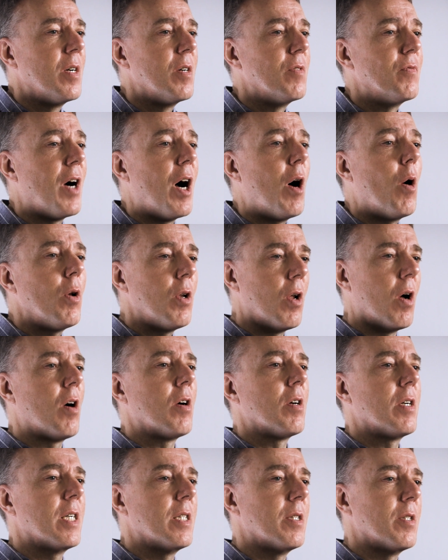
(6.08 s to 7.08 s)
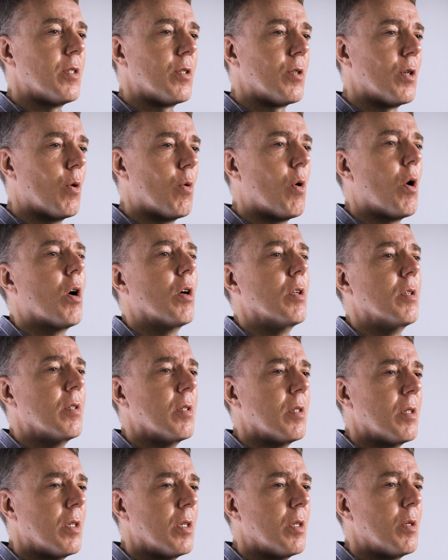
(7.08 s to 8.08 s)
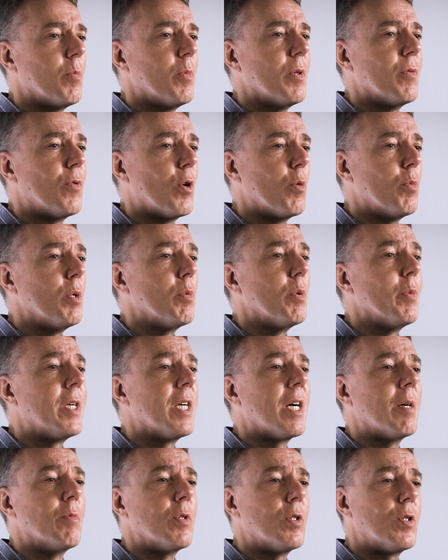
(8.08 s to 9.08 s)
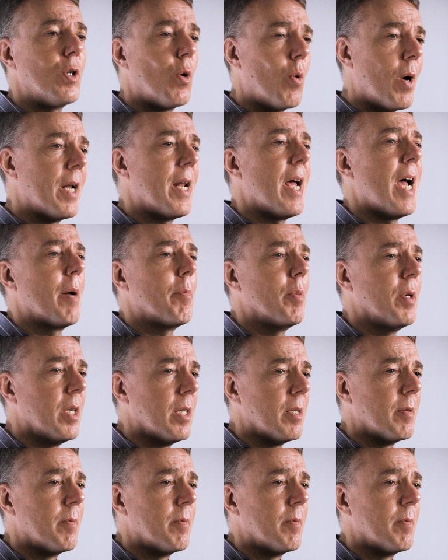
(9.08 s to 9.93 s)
For how long can this go on before people become so unhappy